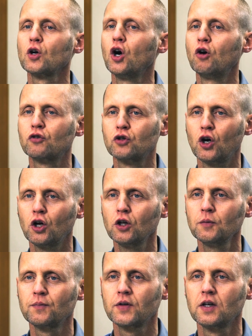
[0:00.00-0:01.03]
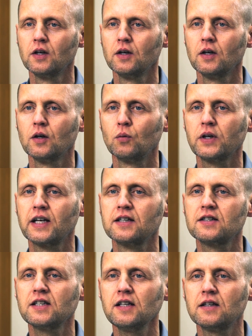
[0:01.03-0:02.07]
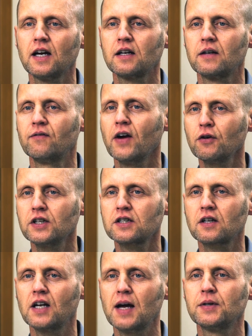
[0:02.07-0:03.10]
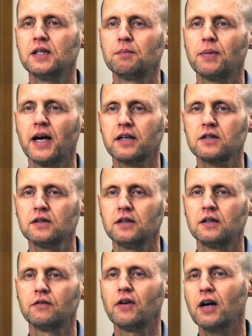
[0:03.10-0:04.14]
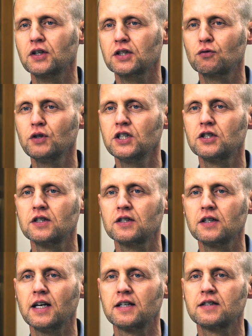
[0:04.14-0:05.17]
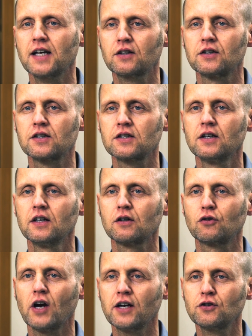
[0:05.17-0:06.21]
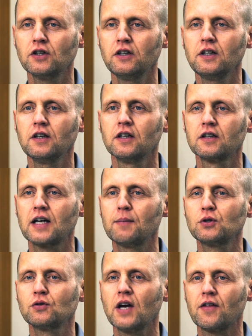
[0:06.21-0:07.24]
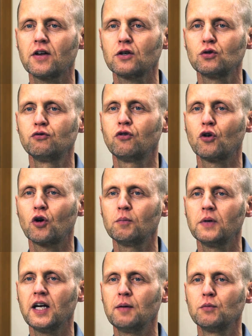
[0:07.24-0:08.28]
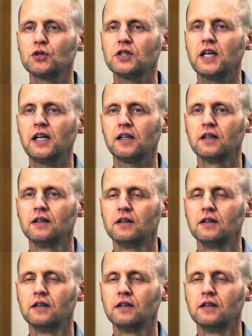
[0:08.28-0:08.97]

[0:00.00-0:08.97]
Overall, we can see that the various climate impacts in the various regions and sectors gradually come together to form a mosaic.